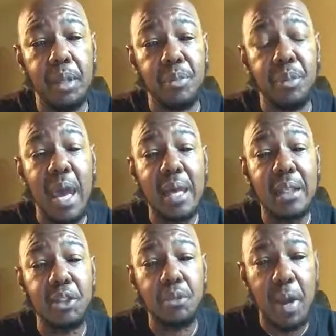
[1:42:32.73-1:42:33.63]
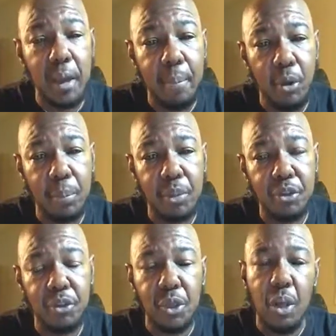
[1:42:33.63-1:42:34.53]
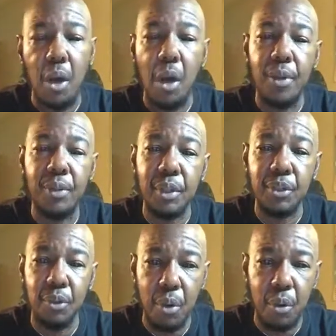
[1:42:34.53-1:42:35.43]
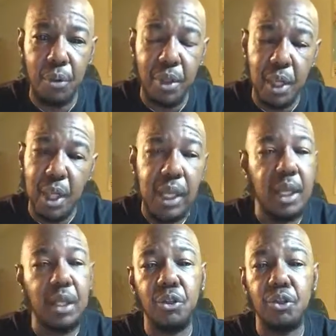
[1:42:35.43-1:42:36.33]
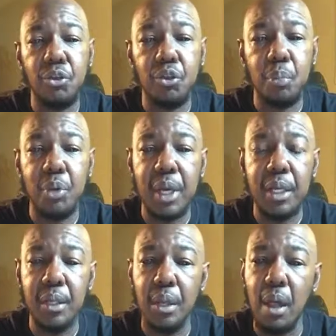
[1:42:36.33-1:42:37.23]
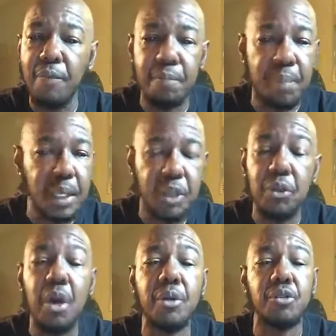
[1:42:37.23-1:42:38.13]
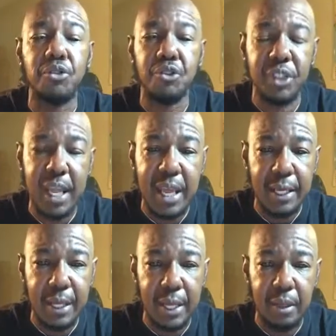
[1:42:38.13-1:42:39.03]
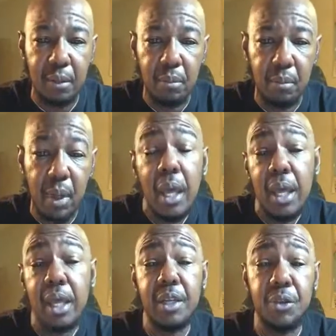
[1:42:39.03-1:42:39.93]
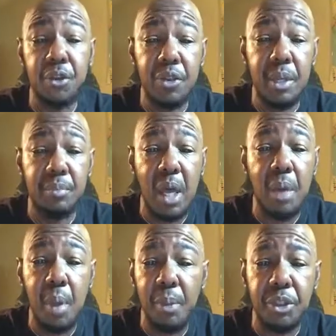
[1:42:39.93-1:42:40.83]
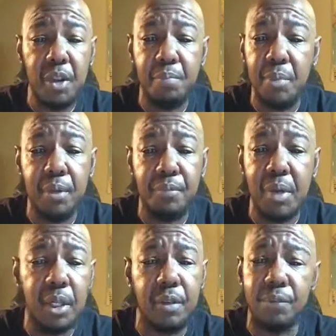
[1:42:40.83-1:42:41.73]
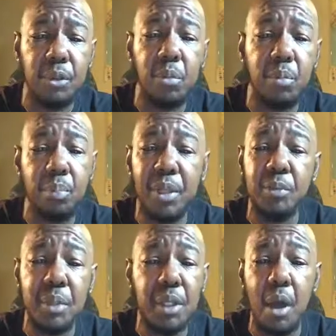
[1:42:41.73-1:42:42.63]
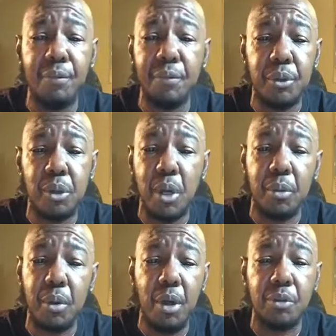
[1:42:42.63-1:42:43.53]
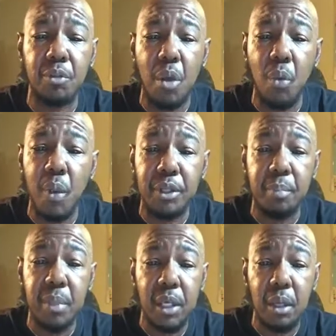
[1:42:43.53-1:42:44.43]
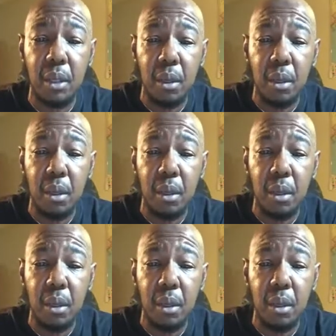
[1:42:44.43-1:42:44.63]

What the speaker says: That is my purpose on this earth, is to spread love, peace, understanding. And at the same time, I'm a tough motherfucker. If you piss me off or you come across the wrong way to me,